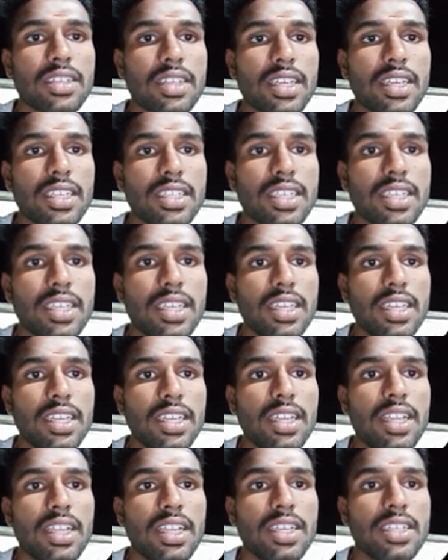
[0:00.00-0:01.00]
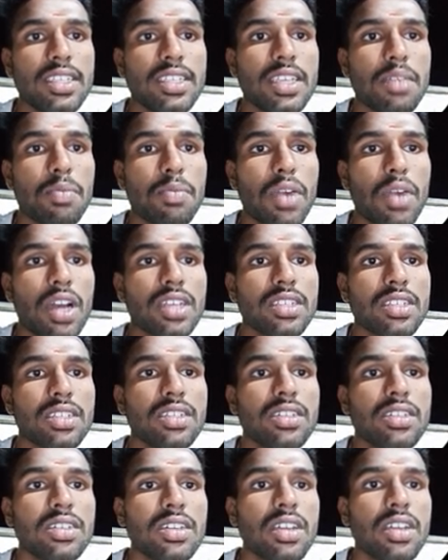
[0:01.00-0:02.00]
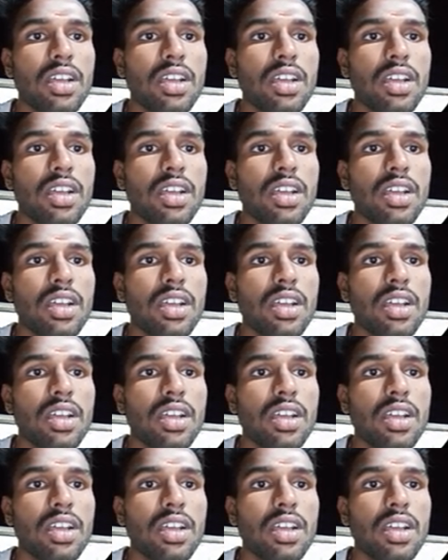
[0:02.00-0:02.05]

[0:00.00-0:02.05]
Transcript: A single is a passed